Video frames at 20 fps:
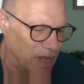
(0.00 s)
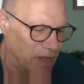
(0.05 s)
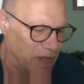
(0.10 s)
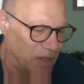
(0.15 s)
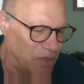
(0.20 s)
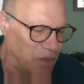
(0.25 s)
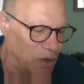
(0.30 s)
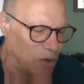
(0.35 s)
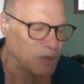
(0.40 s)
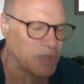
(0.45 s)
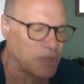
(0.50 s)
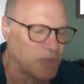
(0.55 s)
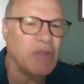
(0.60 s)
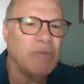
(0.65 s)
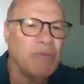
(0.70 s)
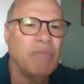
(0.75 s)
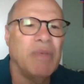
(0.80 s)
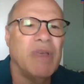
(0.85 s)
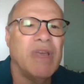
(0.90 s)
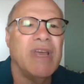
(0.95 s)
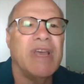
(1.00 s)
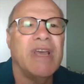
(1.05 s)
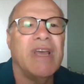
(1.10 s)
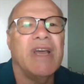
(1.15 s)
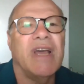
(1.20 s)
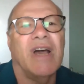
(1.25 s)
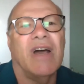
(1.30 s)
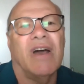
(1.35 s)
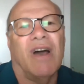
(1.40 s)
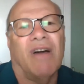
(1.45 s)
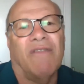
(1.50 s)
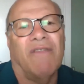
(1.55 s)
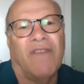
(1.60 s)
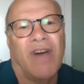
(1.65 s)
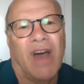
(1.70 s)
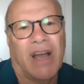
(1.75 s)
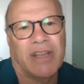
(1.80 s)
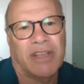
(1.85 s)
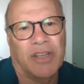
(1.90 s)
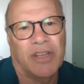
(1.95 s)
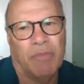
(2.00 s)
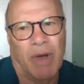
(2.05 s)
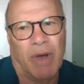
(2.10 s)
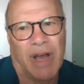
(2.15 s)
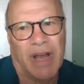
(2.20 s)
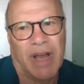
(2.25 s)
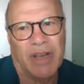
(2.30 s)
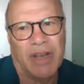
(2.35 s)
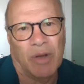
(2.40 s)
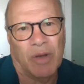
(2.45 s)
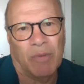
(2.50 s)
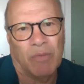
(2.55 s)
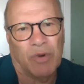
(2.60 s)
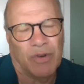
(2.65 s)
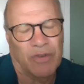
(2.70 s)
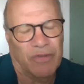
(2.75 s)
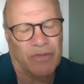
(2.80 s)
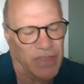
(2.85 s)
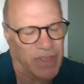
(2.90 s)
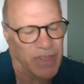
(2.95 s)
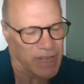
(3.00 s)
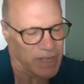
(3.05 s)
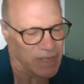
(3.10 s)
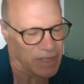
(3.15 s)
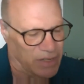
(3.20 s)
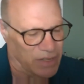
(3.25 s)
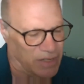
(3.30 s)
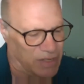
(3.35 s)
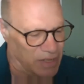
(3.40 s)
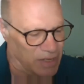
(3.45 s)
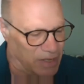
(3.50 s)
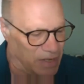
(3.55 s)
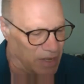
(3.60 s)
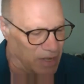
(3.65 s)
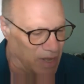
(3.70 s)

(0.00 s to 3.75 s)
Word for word: those can be affected by a number of things.